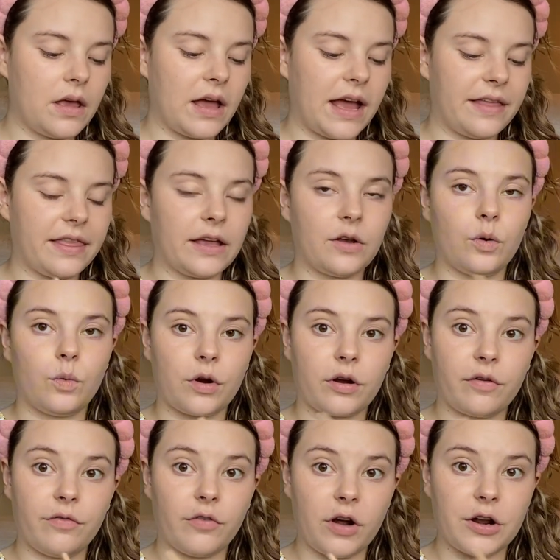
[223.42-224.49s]
I think it'll
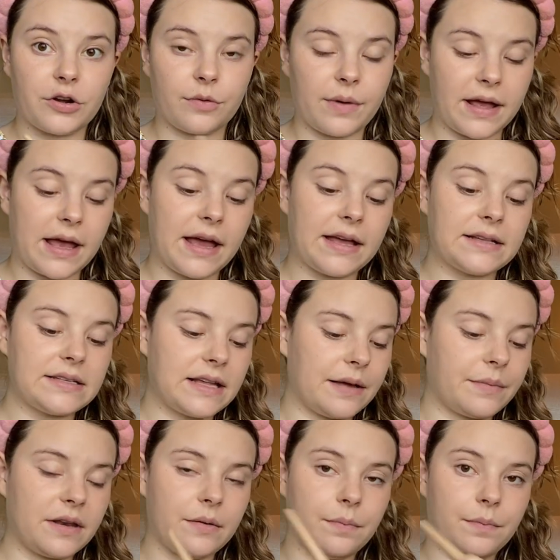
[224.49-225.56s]
work for under my eyes. I'm
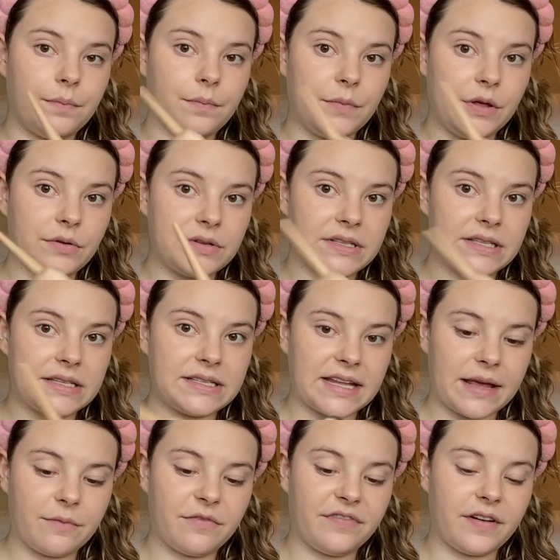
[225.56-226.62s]
going to use the
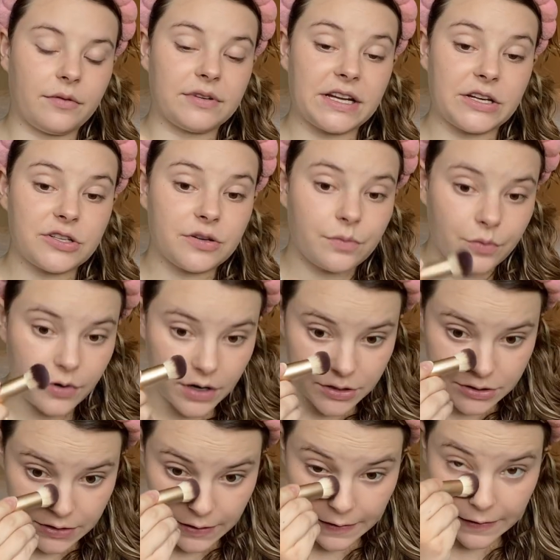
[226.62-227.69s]
same foundation
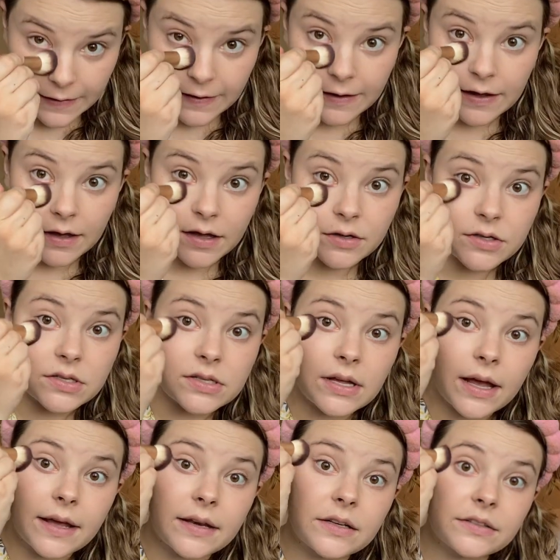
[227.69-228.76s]
brush and just
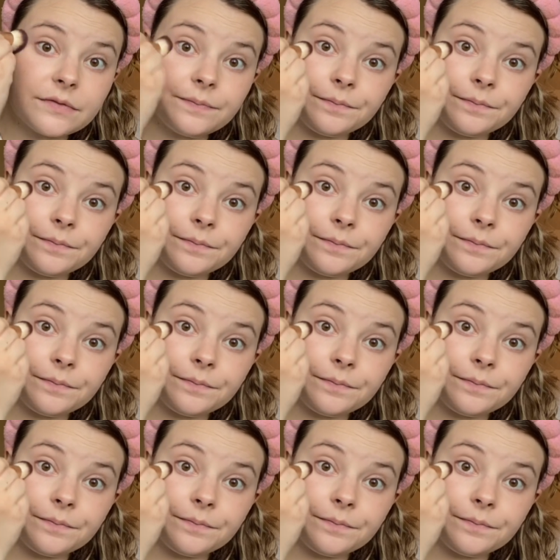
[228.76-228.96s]
kind of